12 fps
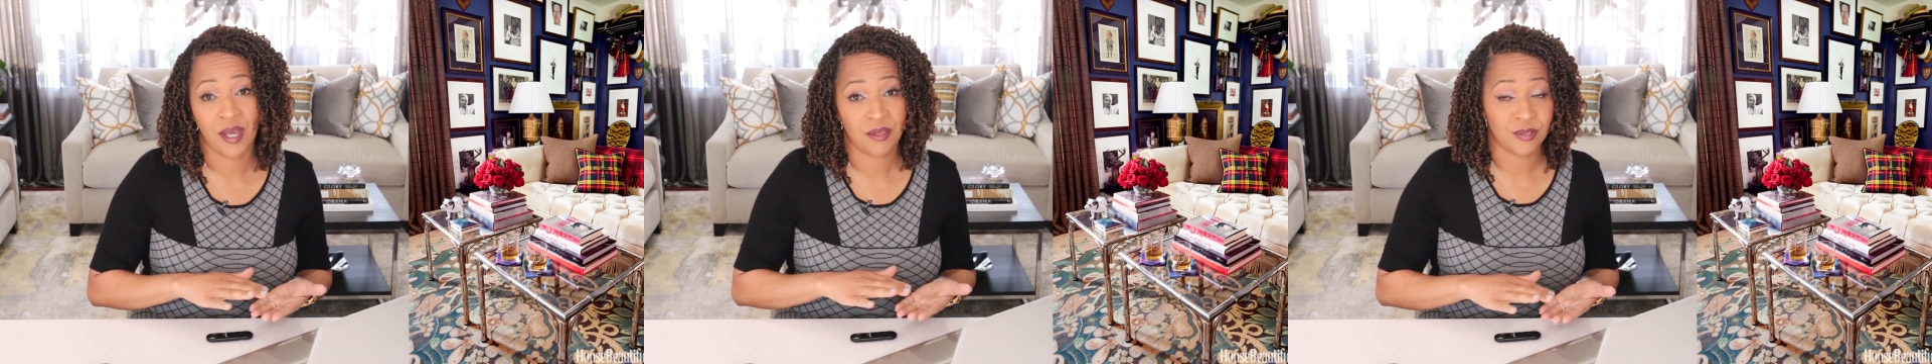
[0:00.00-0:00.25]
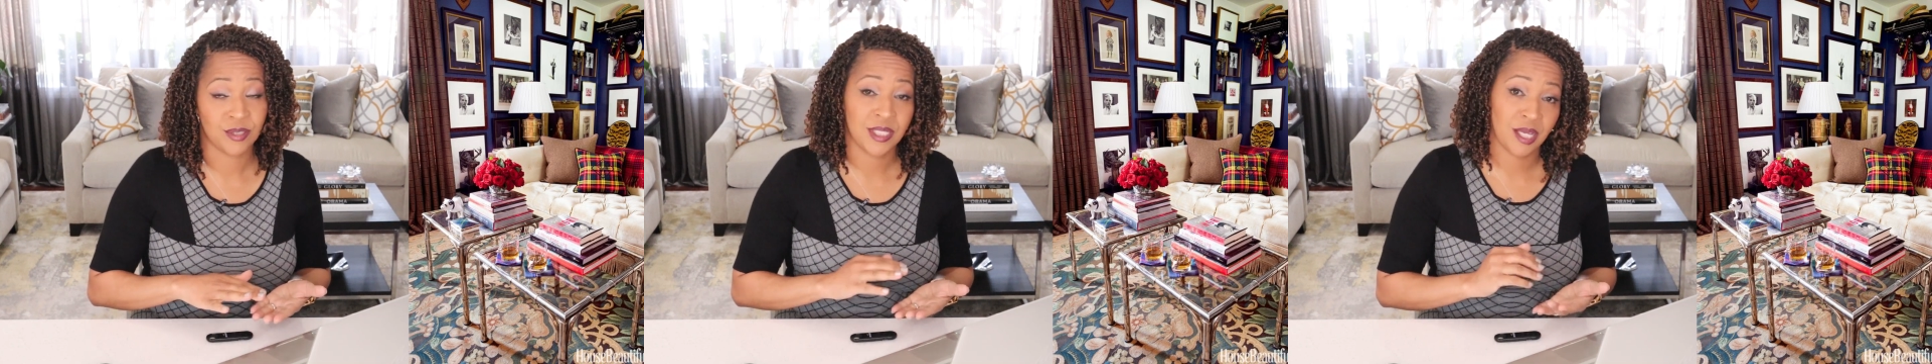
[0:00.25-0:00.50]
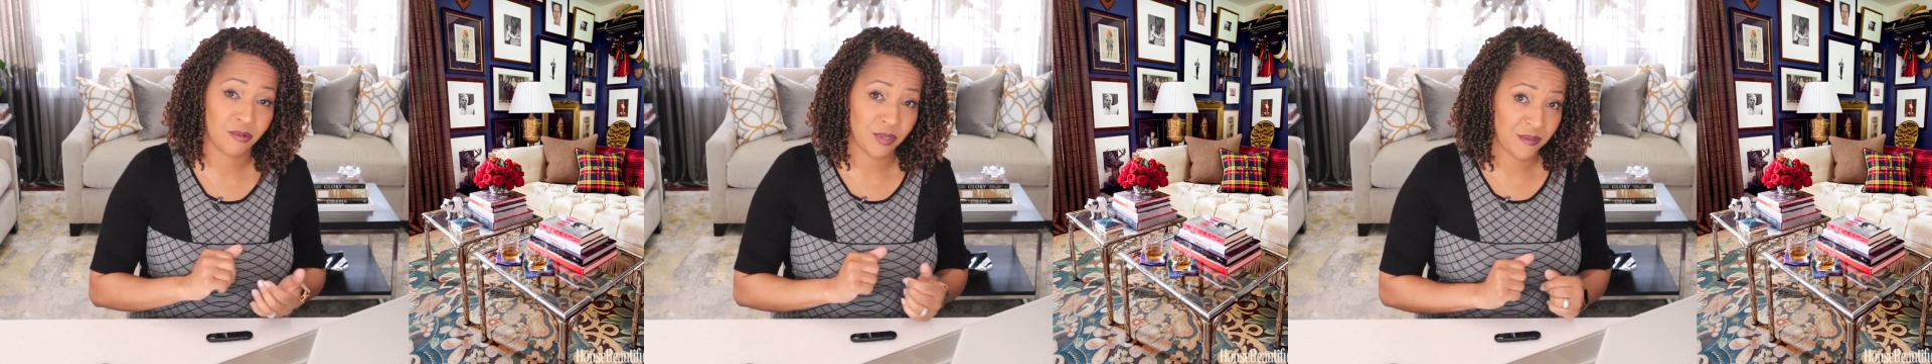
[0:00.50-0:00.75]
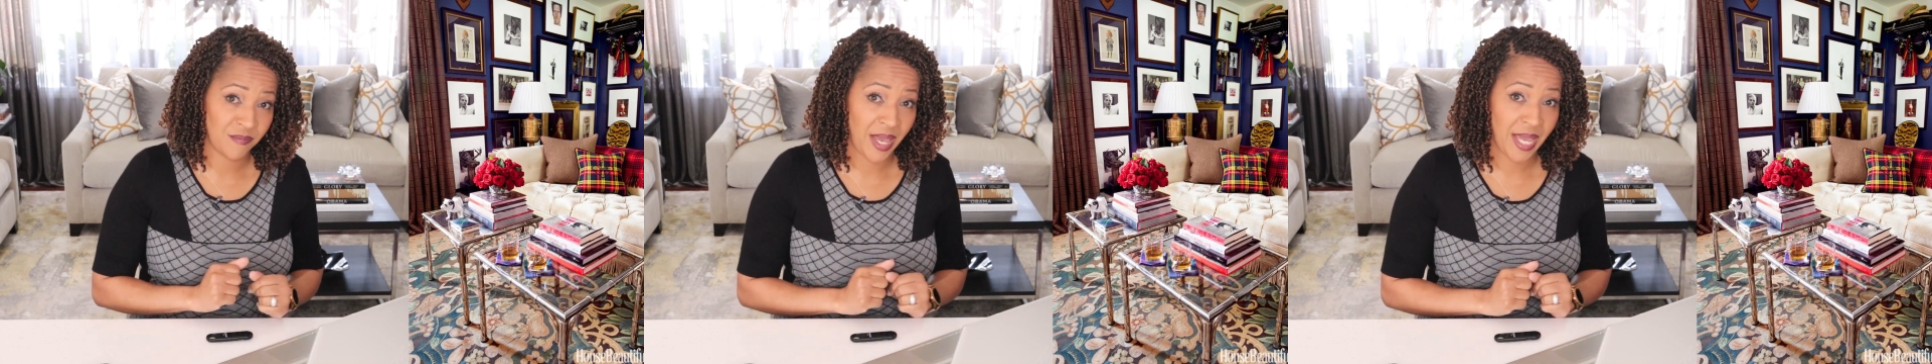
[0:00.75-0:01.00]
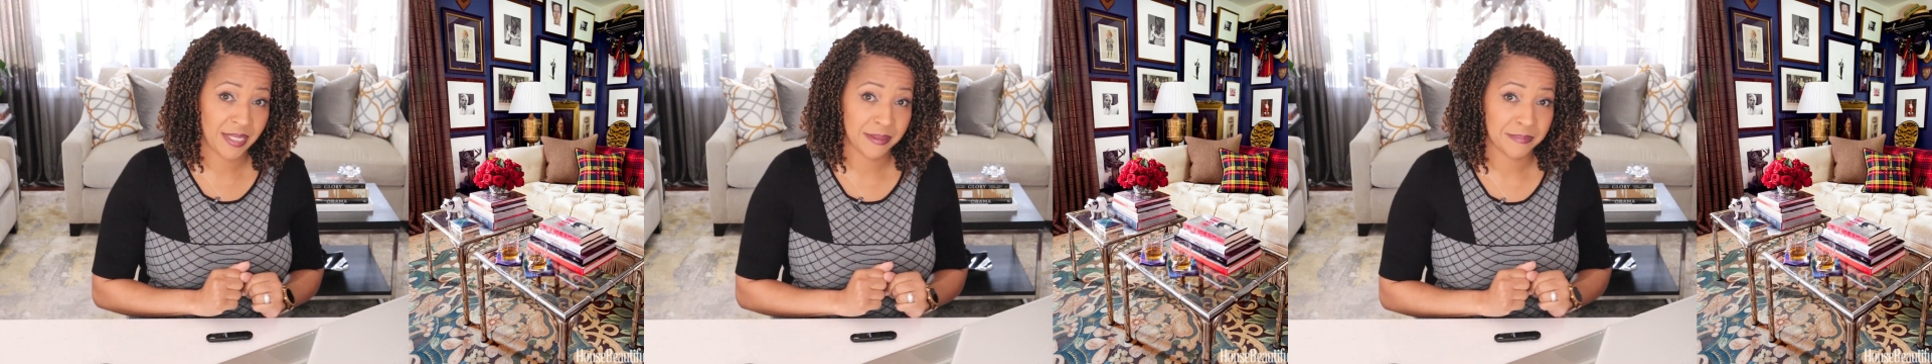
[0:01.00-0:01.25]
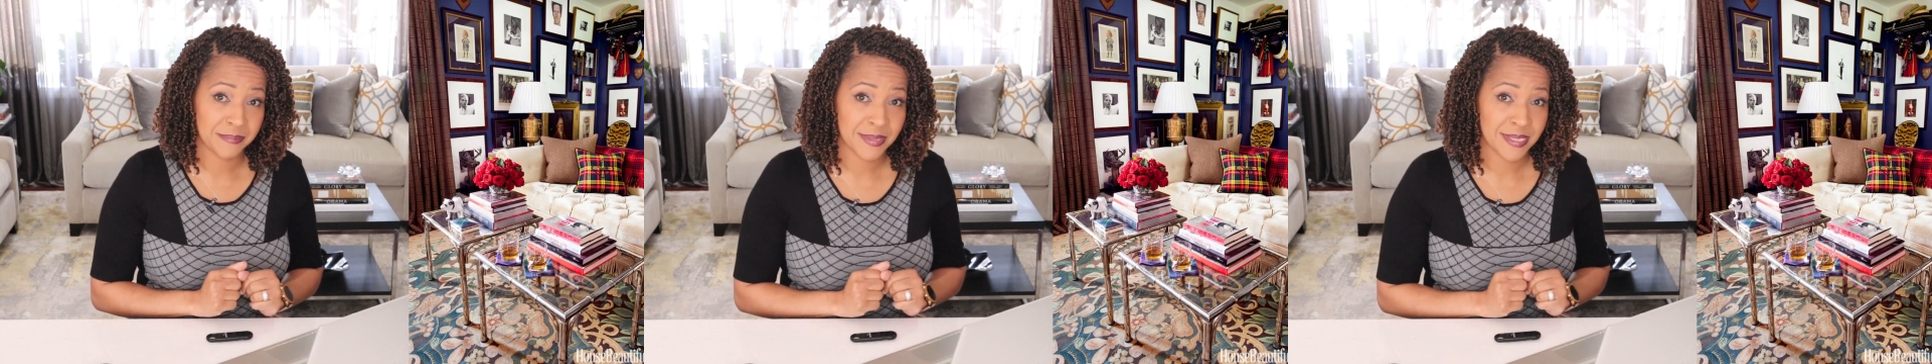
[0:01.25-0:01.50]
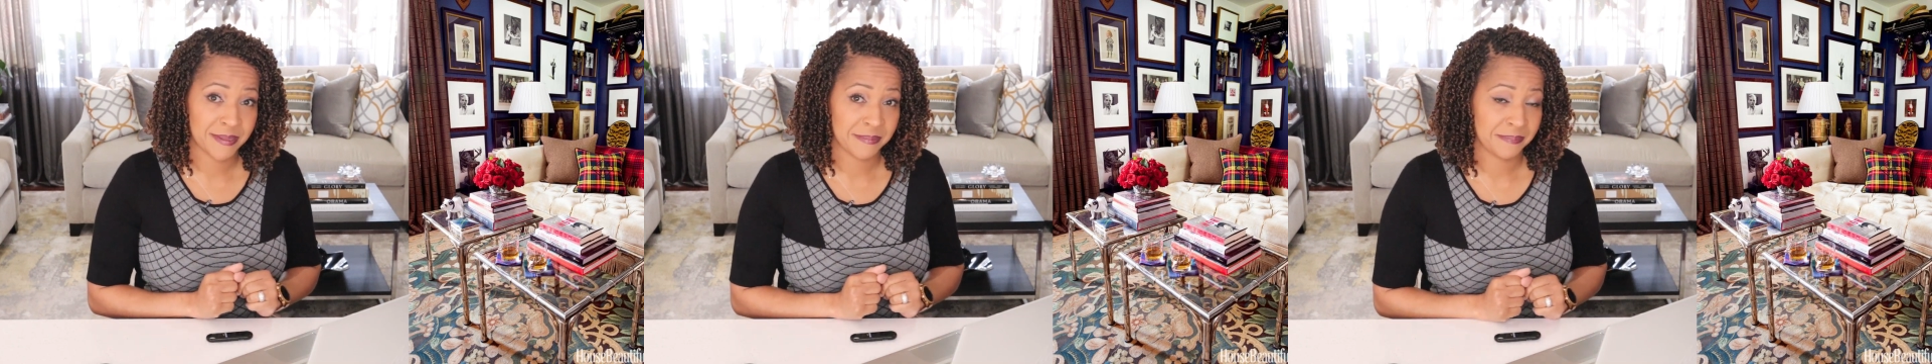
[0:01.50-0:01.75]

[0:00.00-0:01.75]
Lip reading: other decorative items.